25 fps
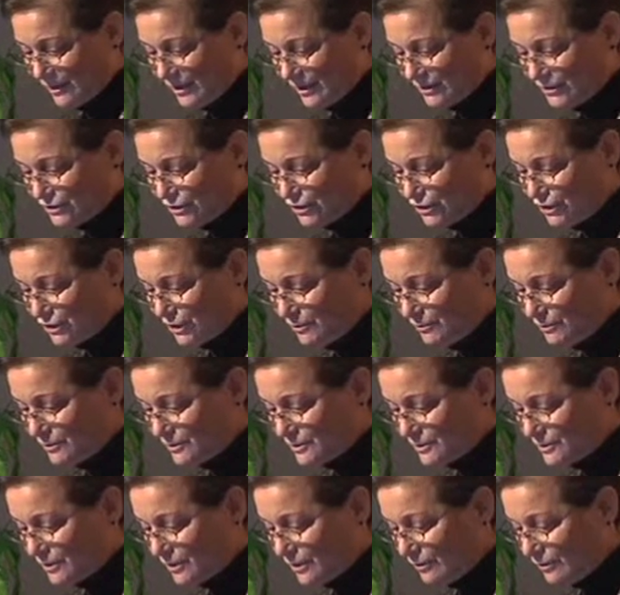She
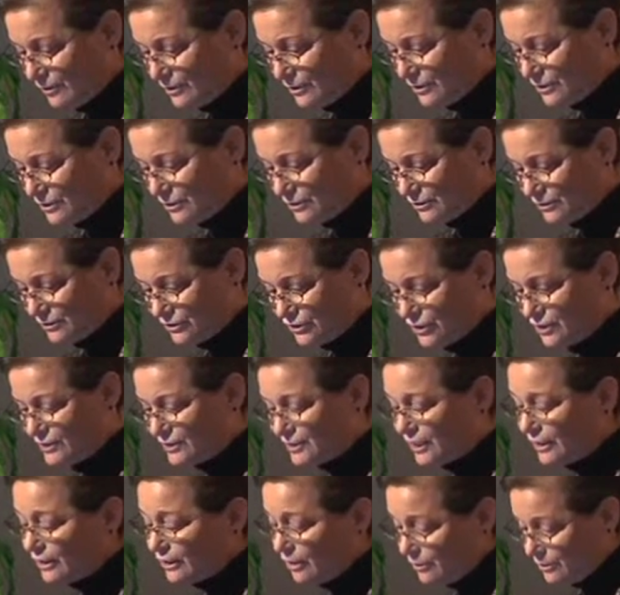said
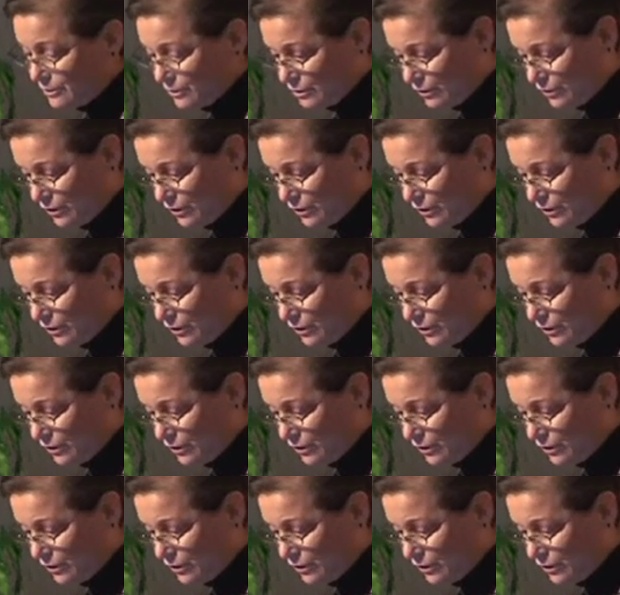going to